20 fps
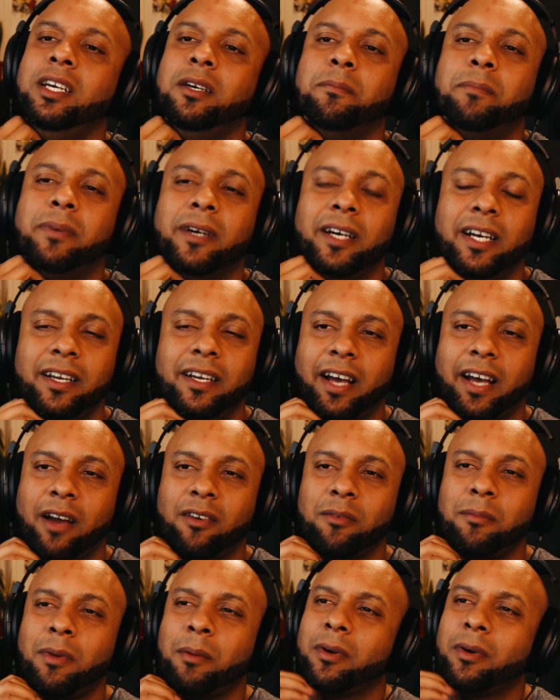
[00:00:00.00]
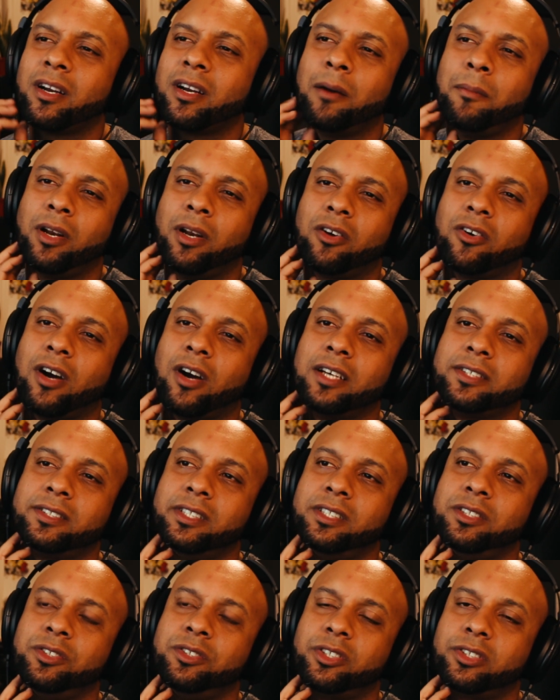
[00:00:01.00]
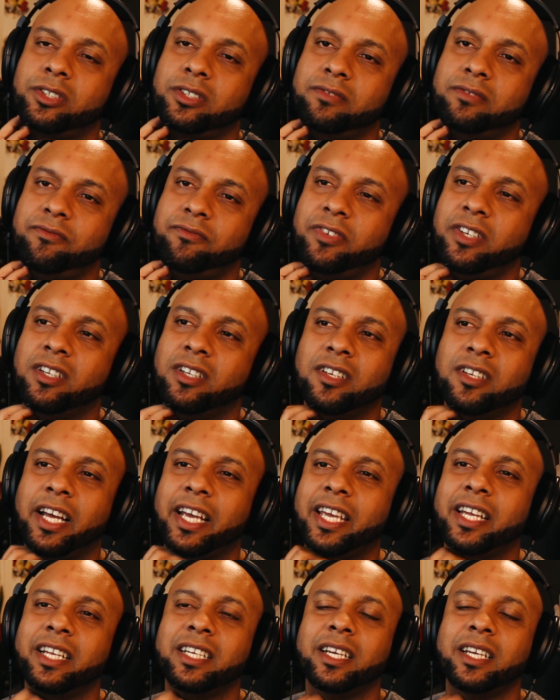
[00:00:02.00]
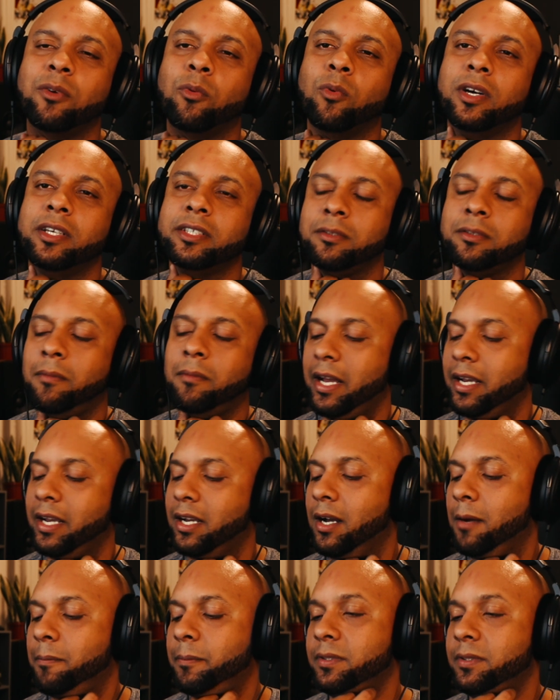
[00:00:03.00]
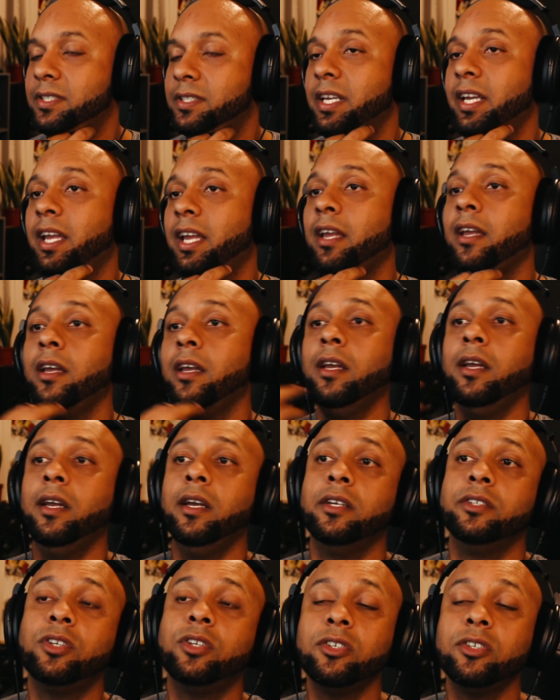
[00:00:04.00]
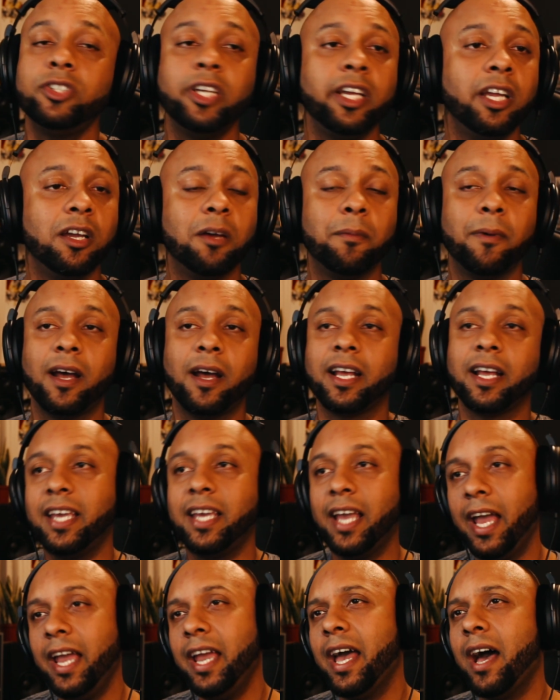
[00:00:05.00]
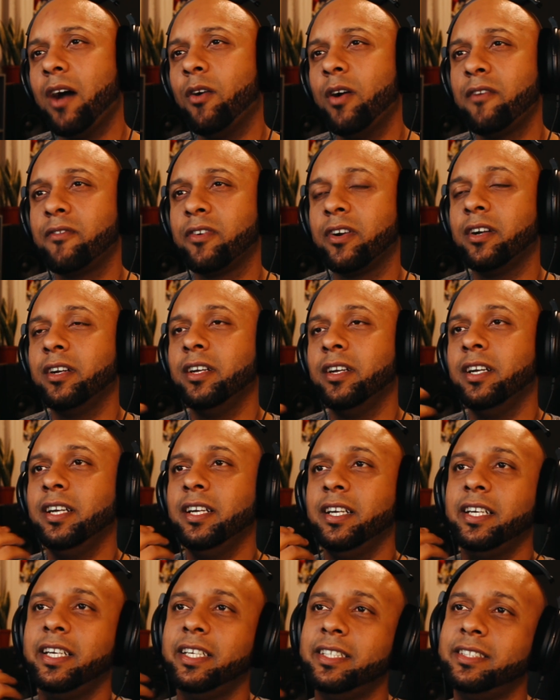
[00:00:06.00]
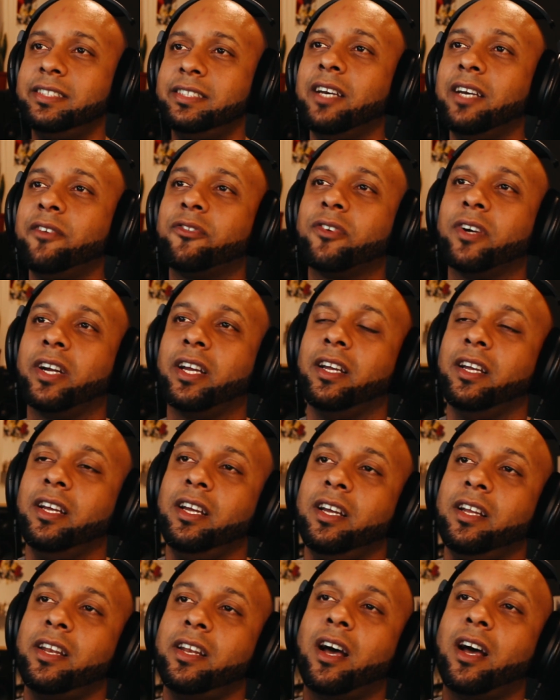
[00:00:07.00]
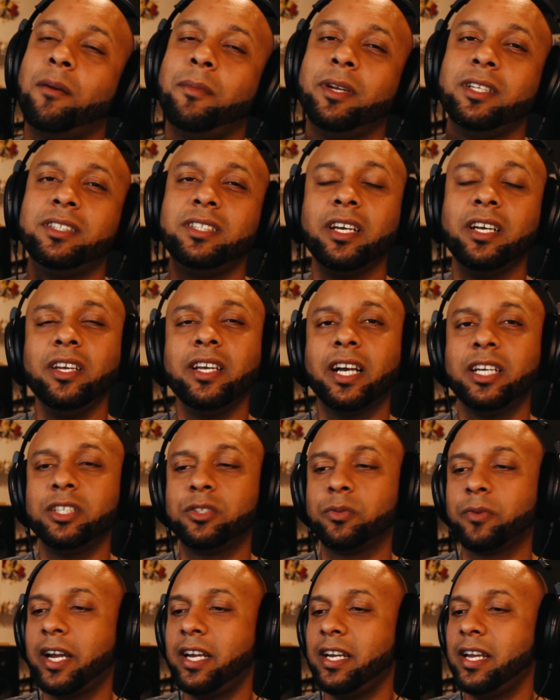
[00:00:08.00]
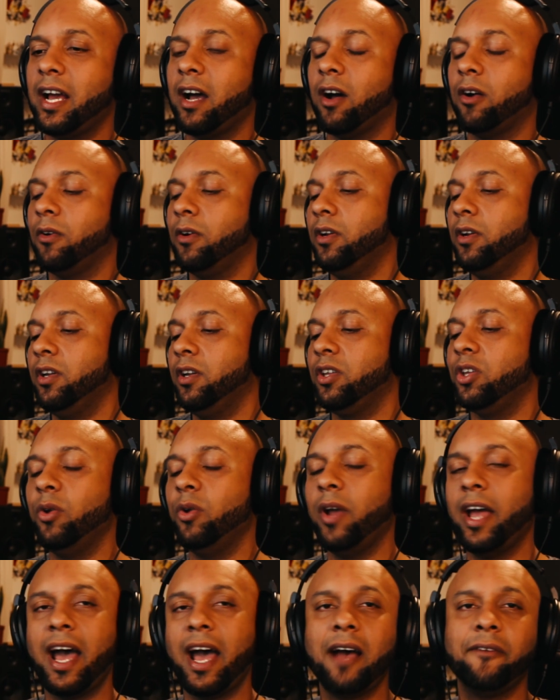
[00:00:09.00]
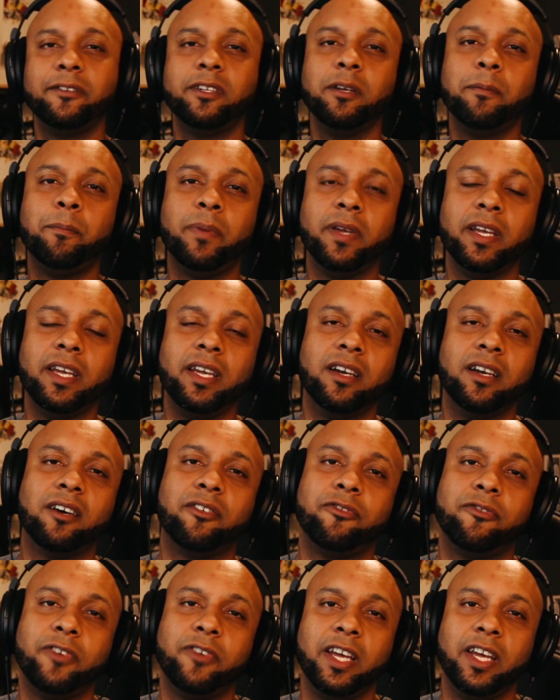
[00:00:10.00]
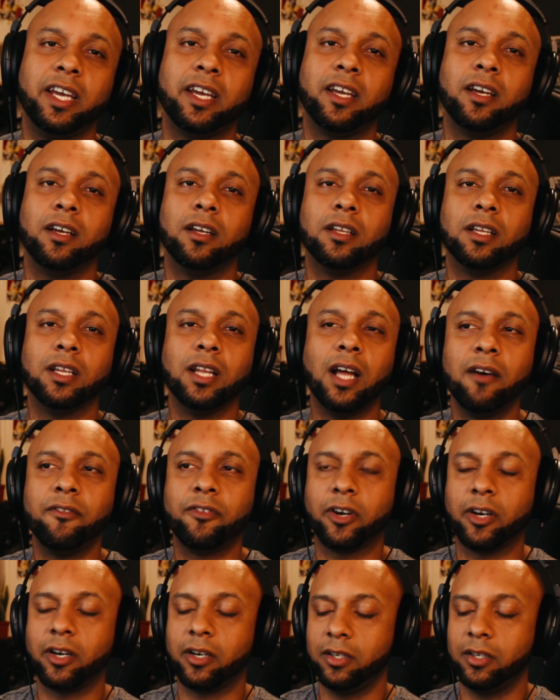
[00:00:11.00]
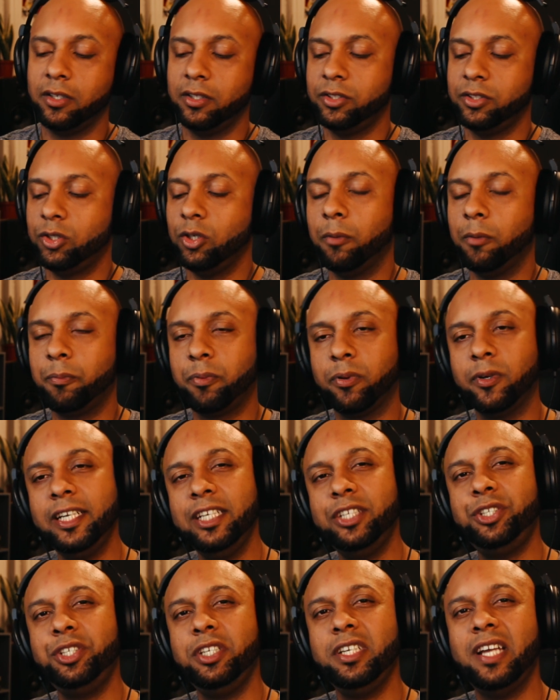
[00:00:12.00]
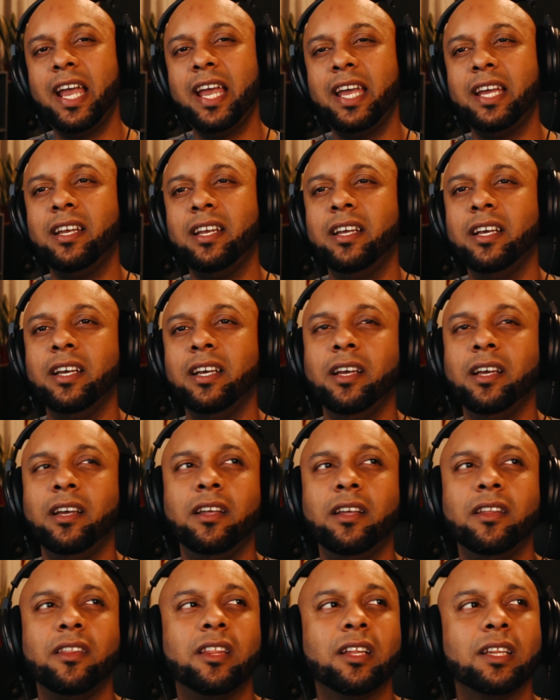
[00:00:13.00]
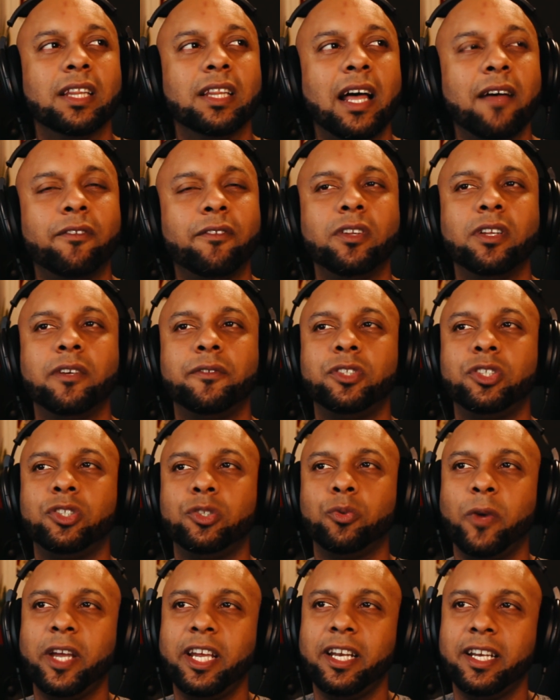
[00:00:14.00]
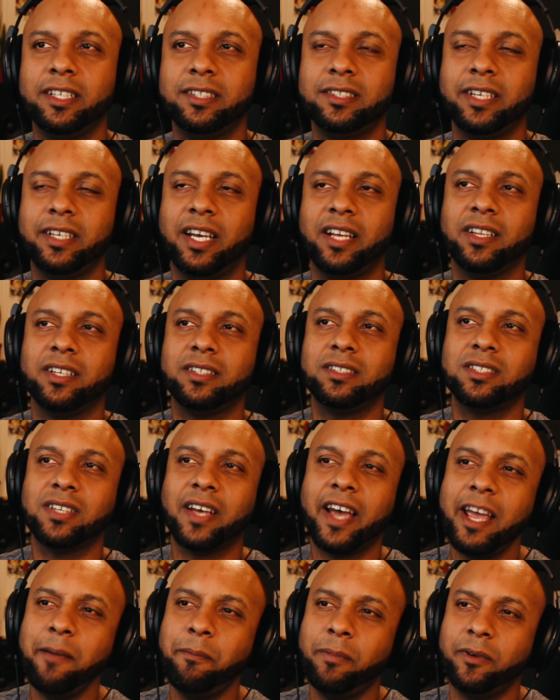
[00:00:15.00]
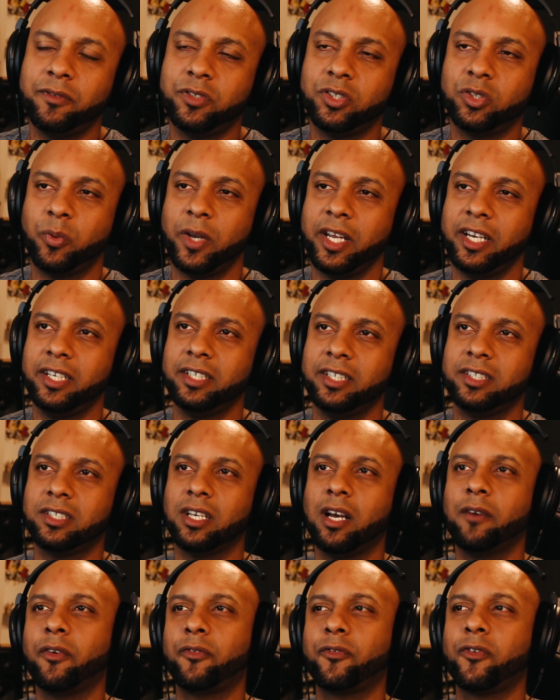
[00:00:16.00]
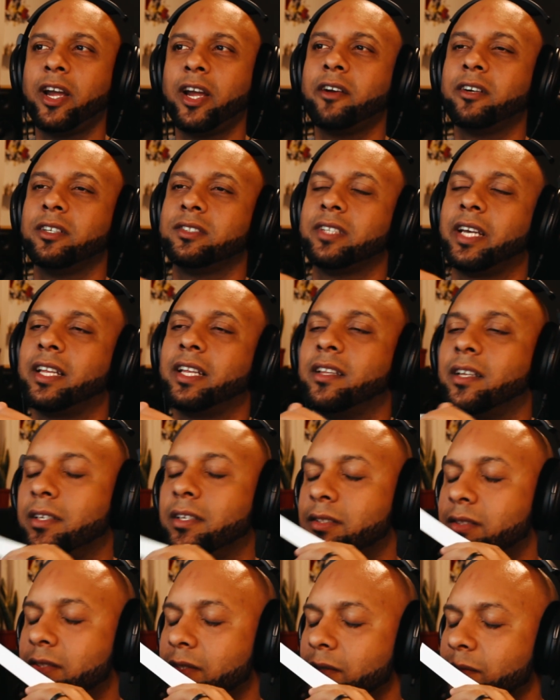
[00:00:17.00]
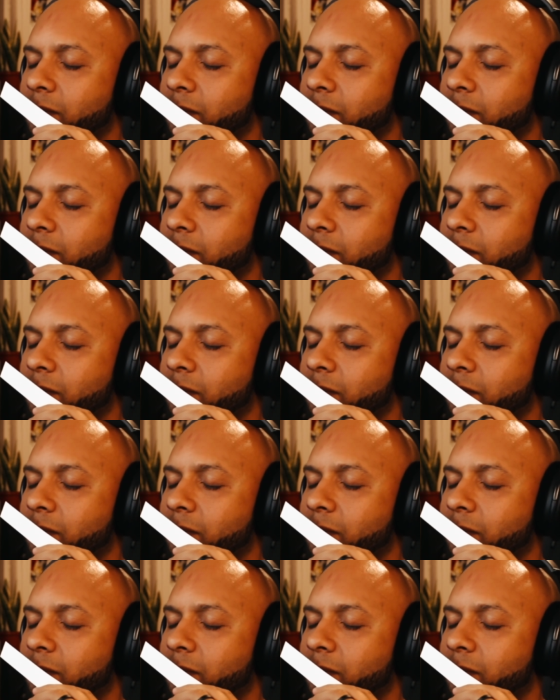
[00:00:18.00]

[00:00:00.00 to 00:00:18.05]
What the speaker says: but I remember coming across it and just feeling like it wasn't my cup of tea. Dolce & Gabbana K, however, is different. Now, I'm going to tell you guys right now, you have to be a Fig lover to appreciate the level of sweetness and the type of sweetness of a fragrance like this.